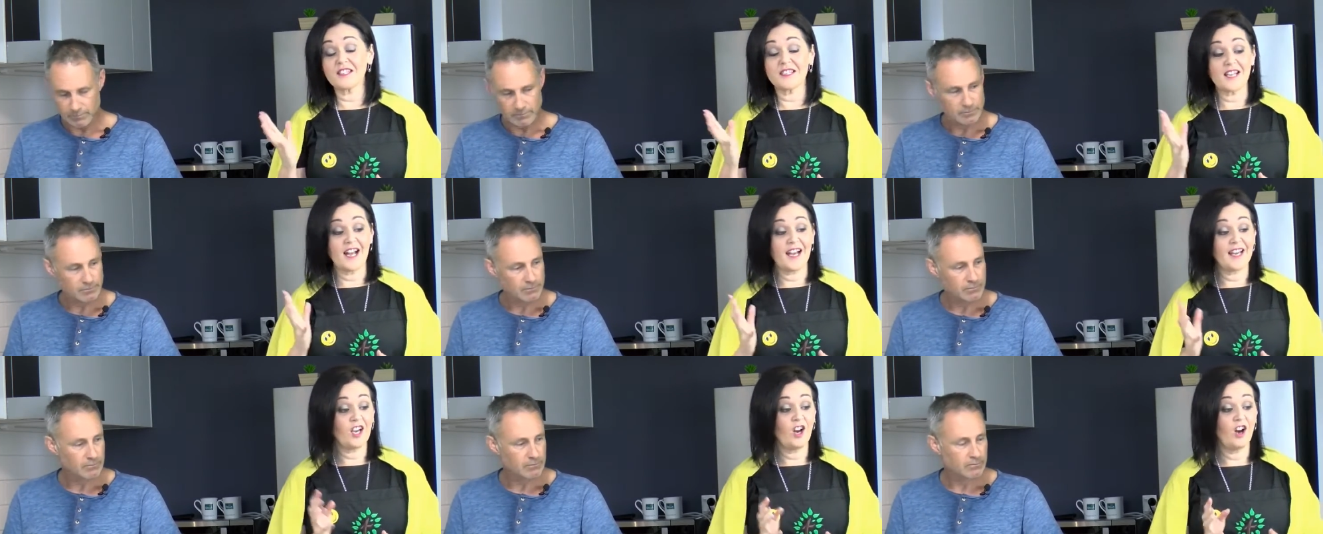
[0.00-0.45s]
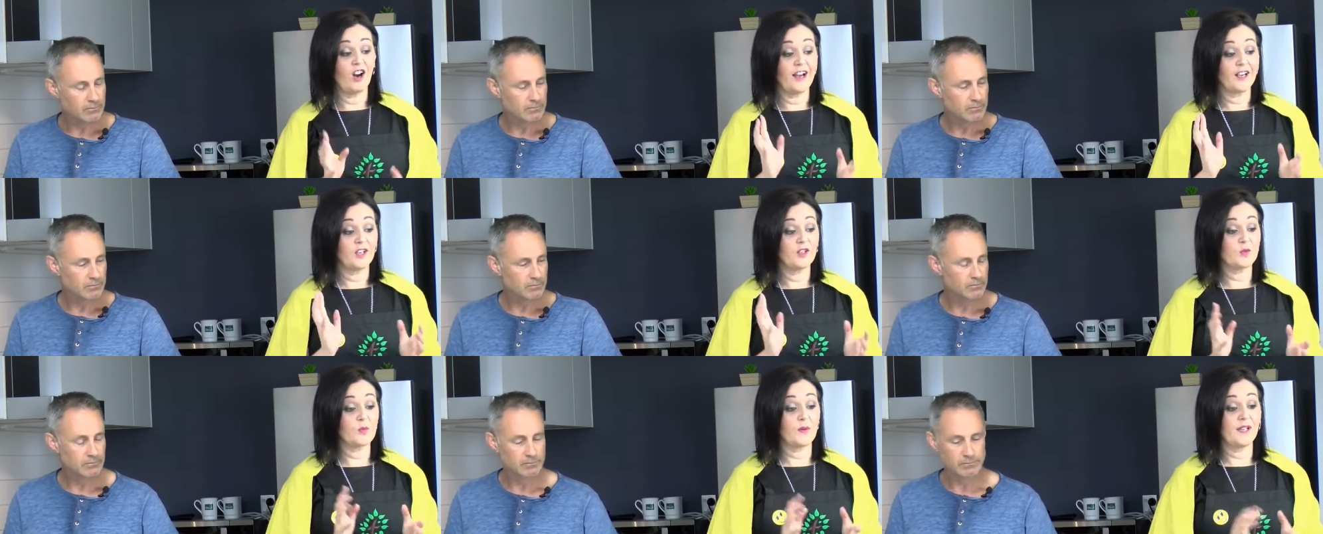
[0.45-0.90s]
Speaker 1: say
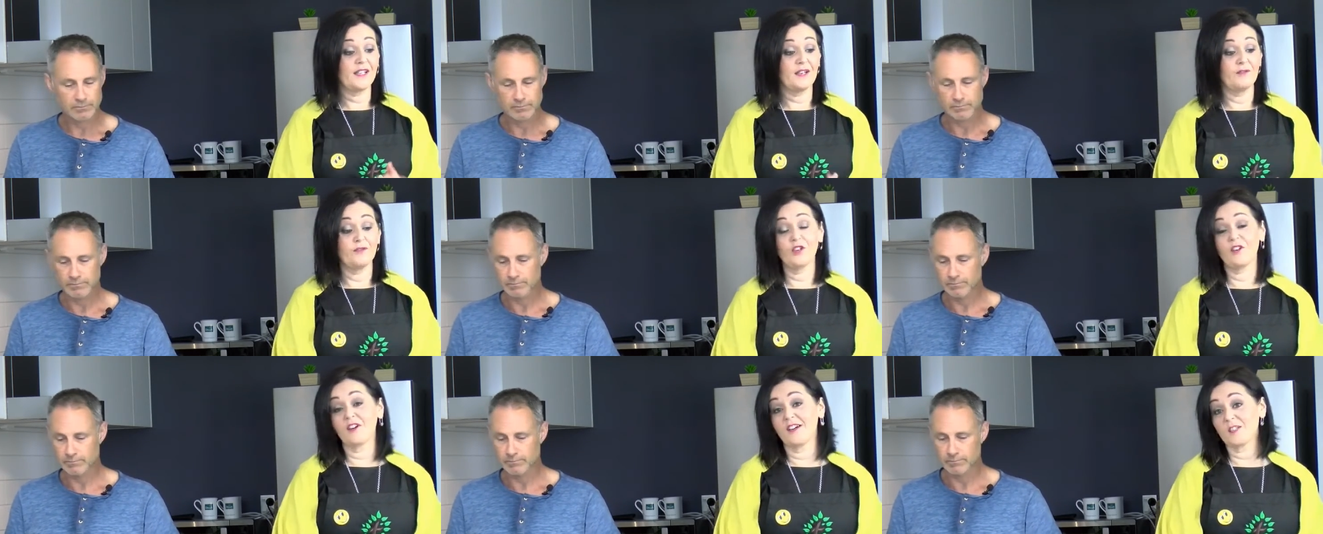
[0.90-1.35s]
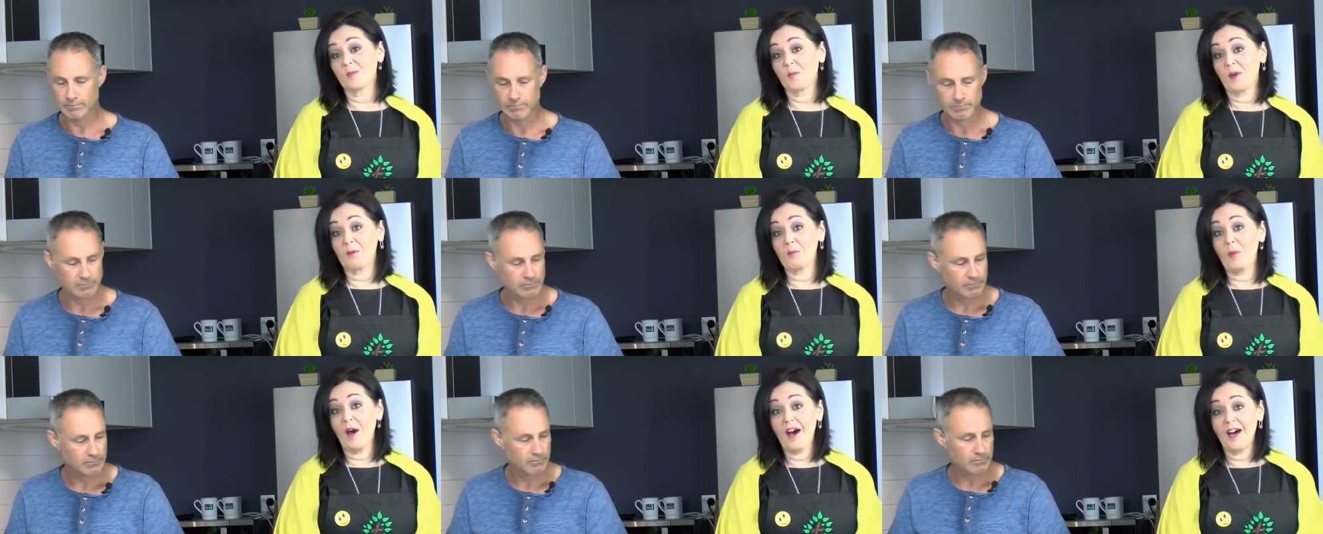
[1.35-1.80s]
hi, because we love you guys
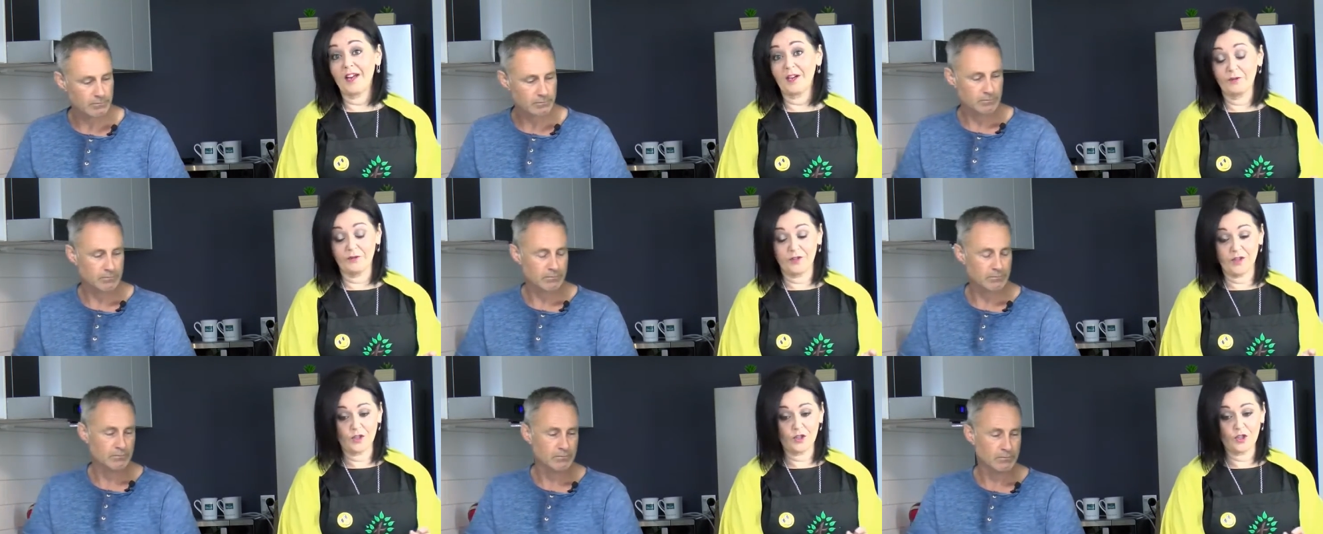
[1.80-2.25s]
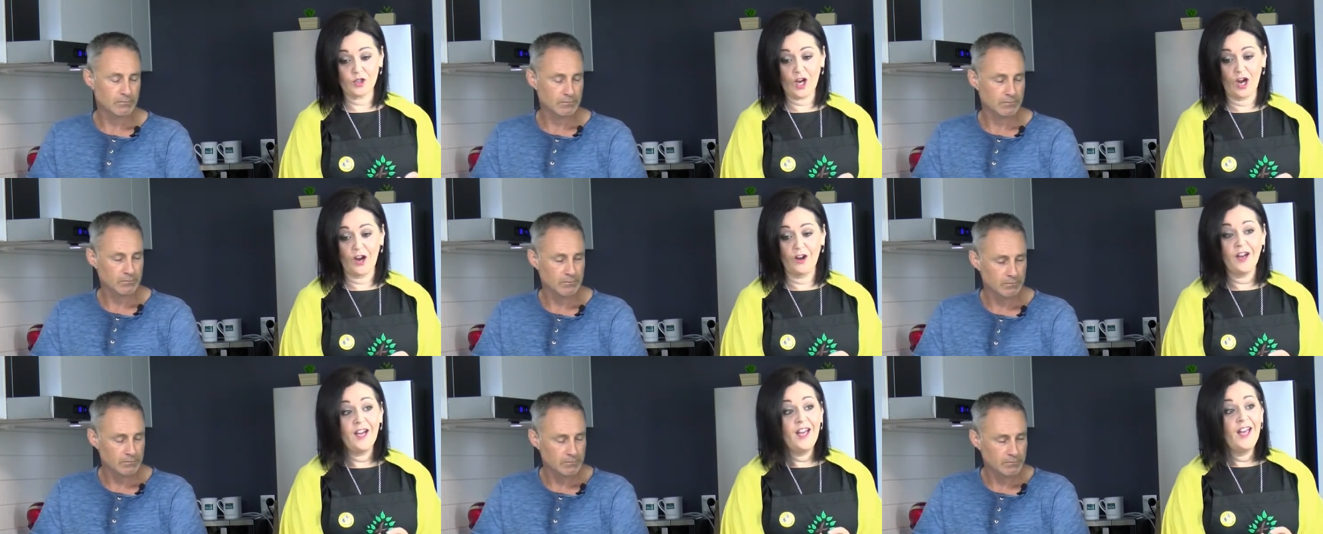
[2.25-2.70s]
being part of the
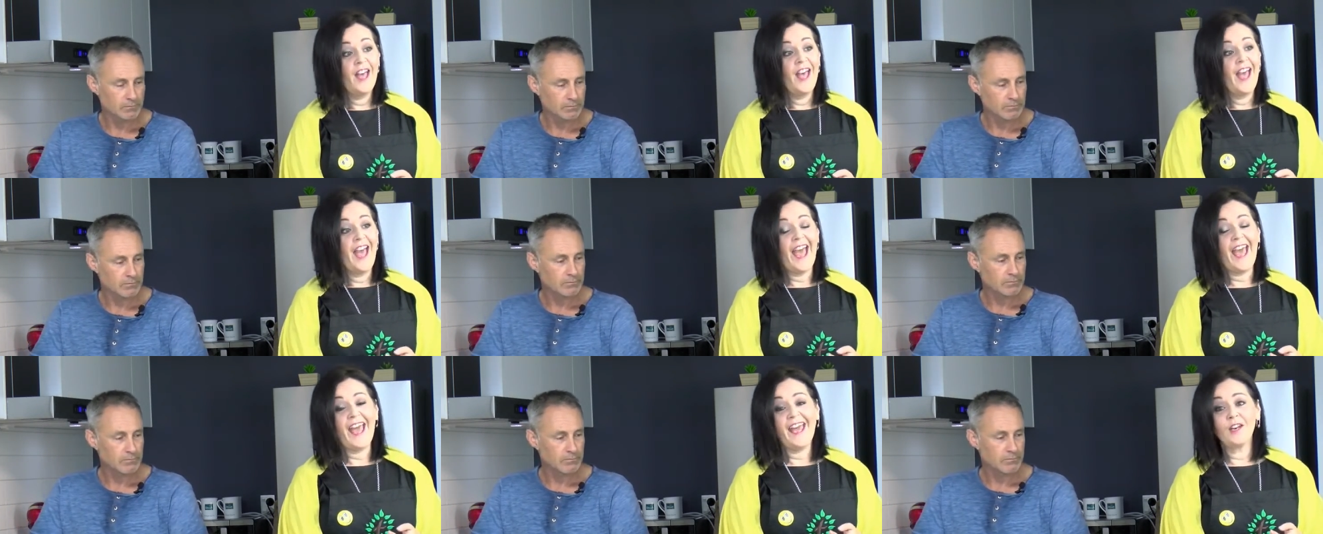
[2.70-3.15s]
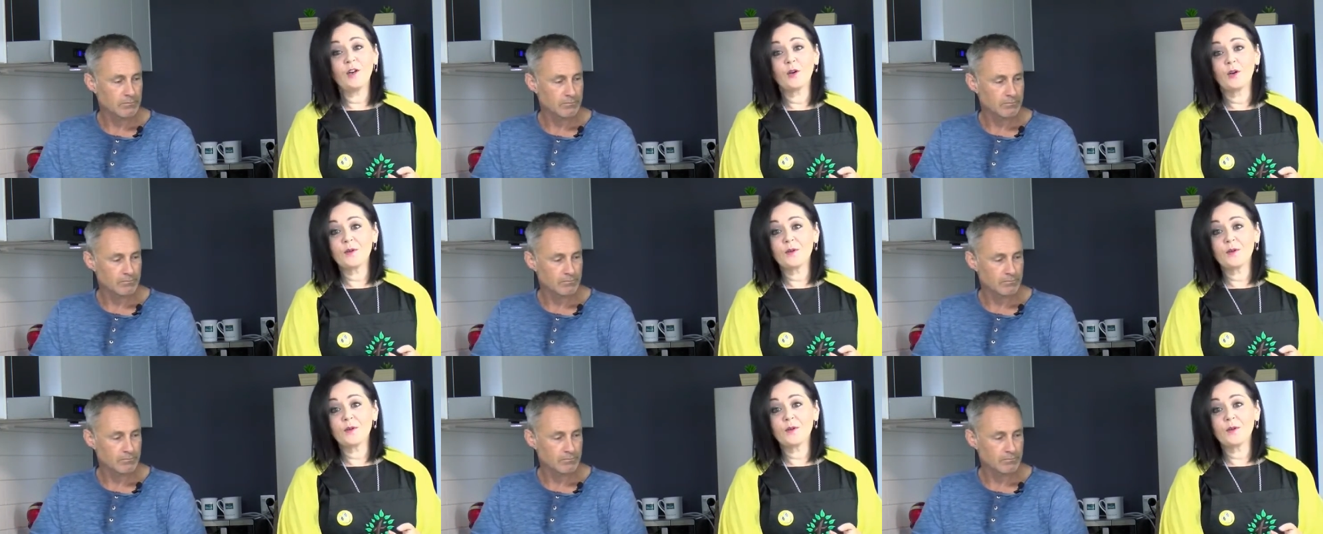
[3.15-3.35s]
show. And